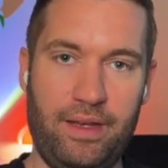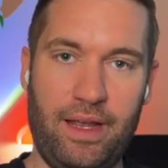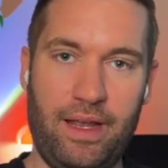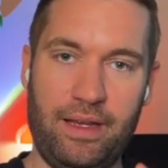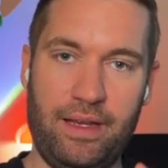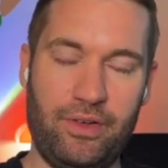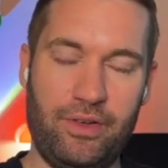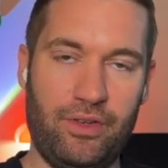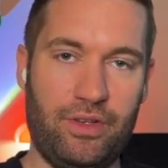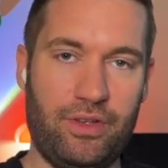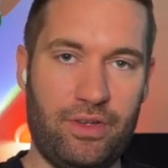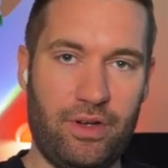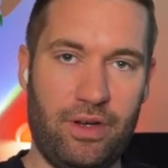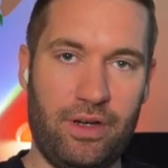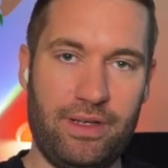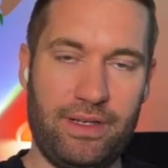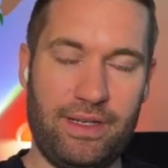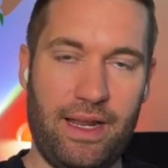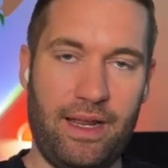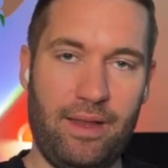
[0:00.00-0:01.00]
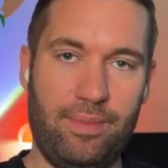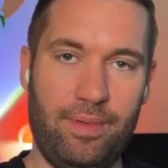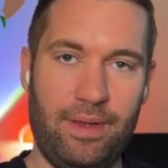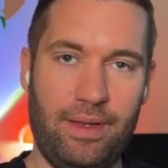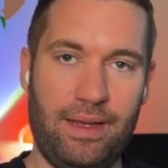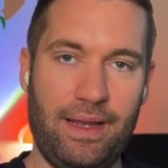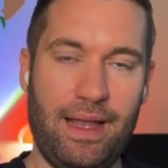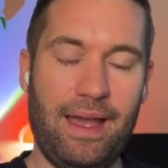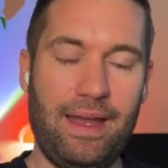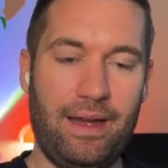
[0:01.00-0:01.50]
I can just start
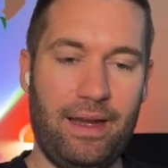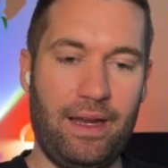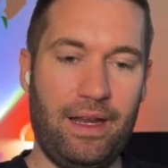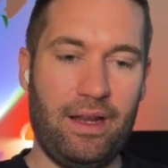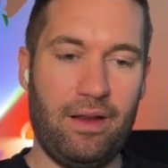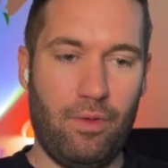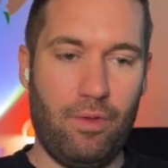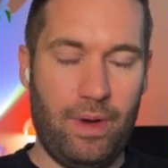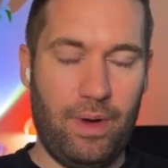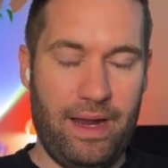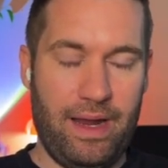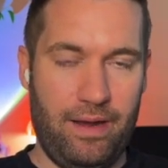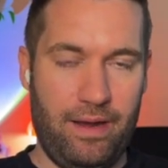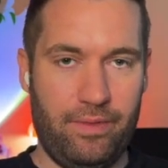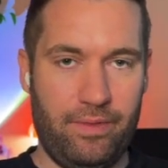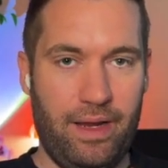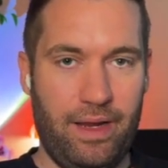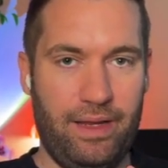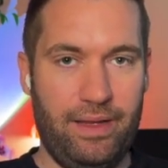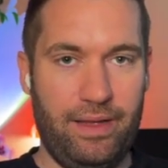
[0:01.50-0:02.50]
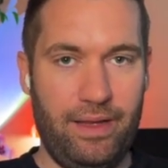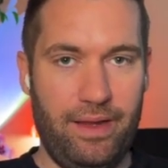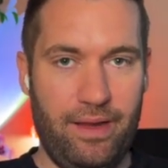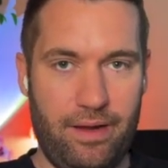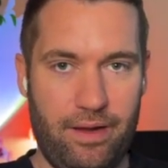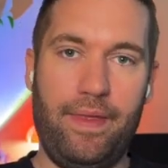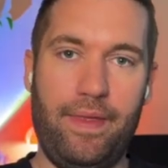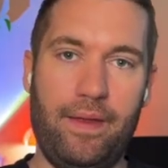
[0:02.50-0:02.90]
typing, editing away right here.